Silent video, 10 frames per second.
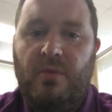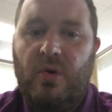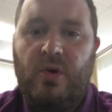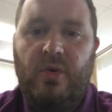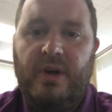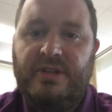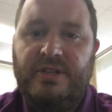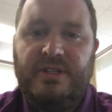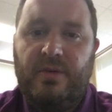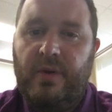
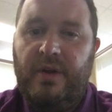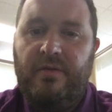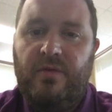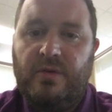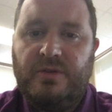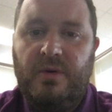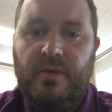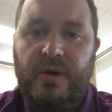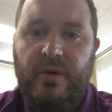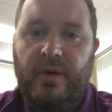questions that reinforce what
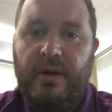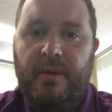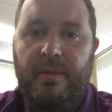we're doing.